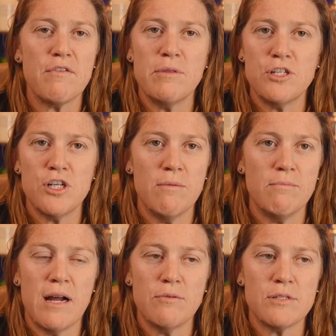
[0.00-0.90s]
the jump,
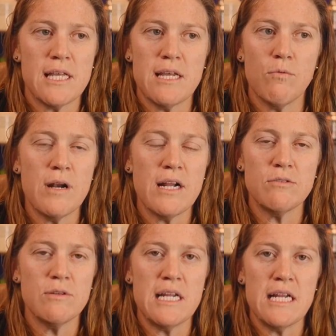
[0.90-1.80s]
I was we're not
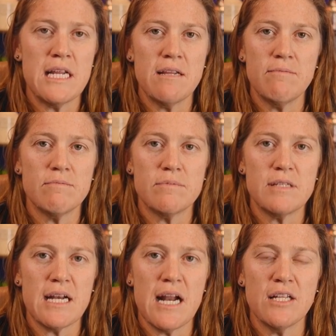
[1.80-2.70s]
doing any
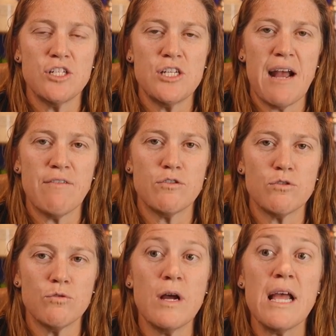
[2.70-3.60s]
technology after
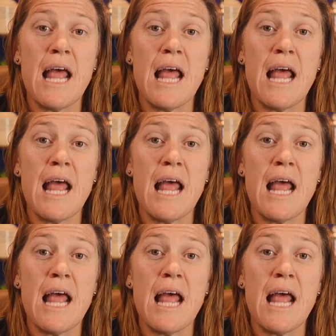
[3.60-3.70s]
school.